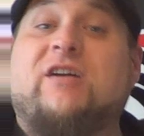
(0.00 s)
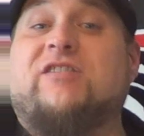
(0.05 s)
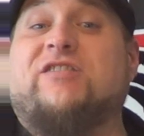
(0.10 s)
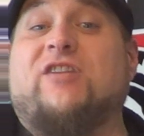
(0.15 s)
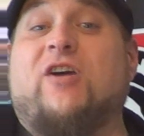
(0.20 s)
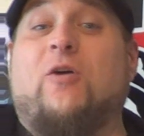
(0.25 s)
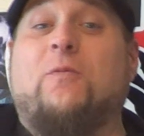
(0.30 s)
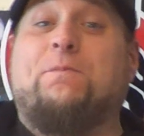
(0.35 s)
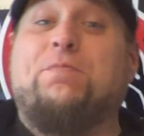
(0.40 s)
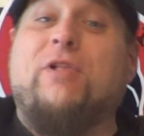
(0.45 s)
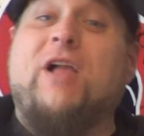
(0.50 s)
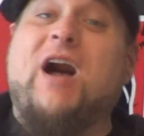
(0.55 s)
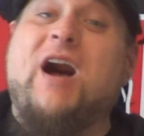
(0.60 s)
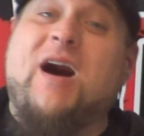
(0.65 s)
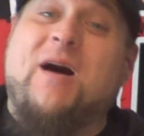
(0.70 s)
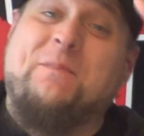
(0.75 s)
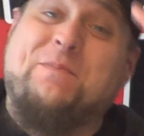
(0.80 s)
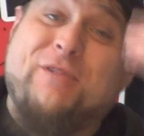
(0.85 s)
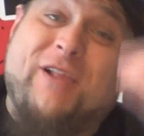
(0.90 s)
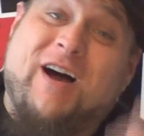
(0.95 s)
So
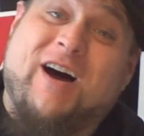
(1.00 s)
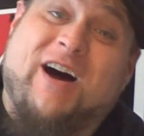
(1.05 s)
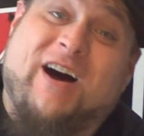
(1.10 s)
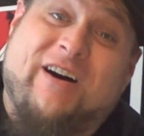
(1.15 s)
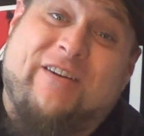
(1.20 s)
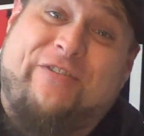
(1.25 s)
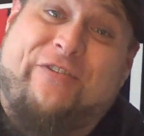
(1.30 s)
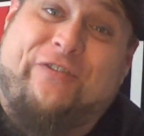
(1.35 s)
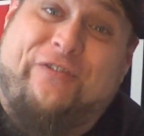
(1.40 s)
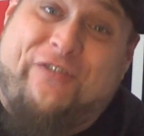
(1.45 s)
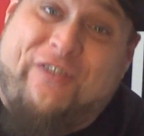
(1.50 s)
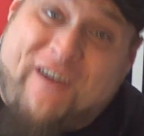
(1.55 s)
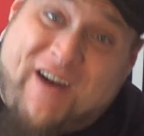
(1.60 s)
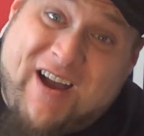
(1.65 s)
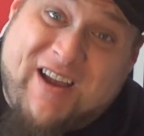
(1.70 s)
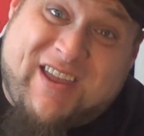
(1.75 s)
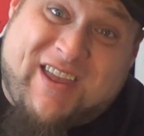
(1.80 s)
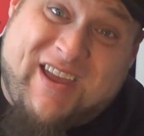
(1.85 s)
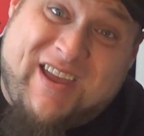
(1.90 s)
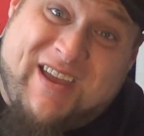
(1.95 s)
blah blah
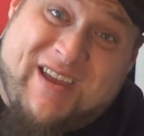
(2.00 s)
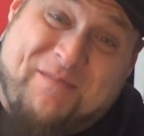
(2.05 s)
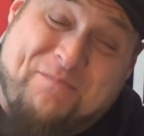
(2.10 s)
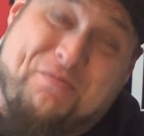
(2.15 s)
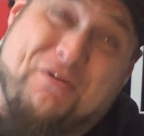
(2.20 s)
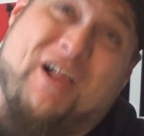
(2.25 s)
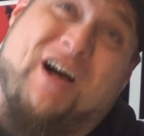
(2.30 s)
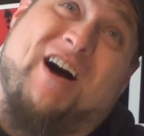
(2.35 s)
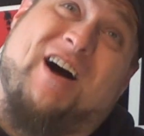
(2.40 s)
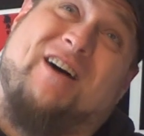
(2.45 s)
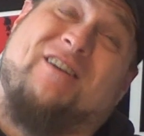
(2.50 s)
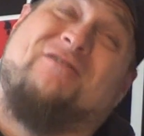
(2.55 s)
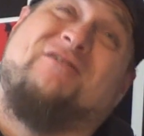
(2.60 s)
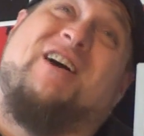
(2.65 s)
fucking blah,